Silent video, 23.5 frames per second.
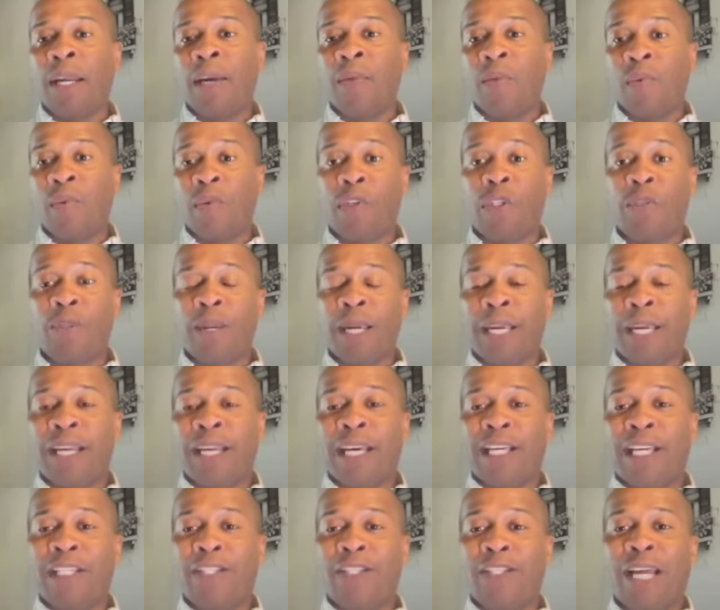and when we're speaking
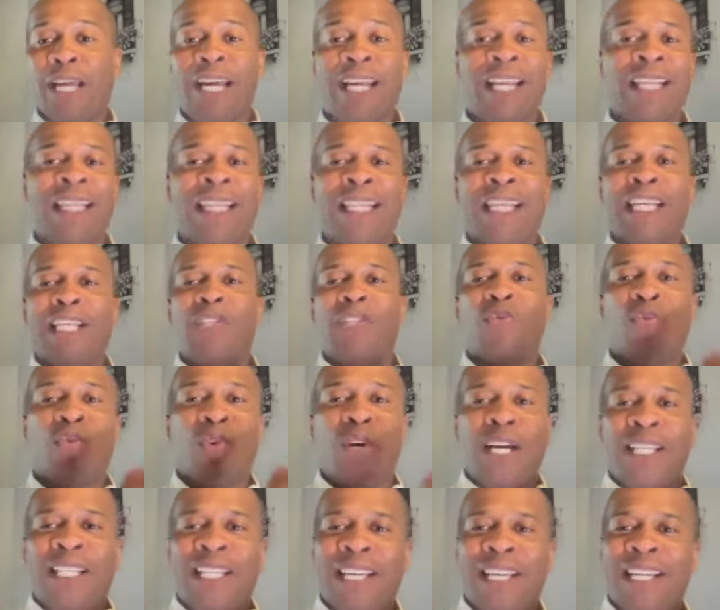is like this
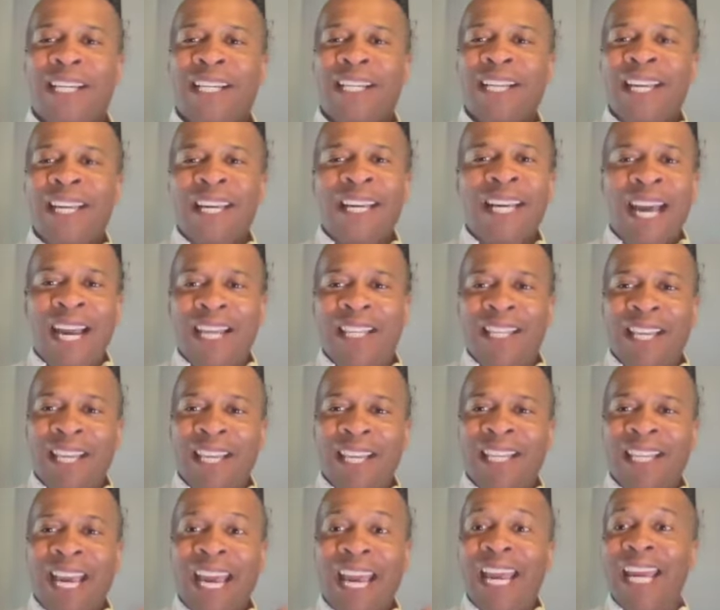wasn't kind of the
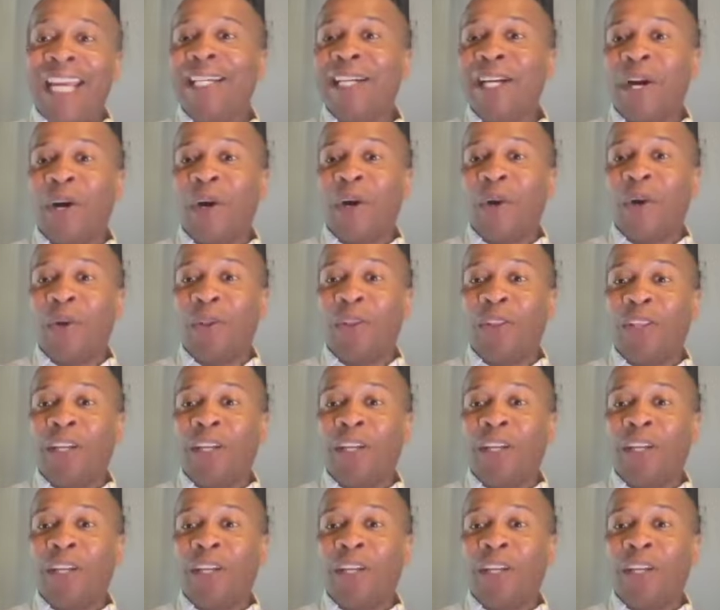the end goal.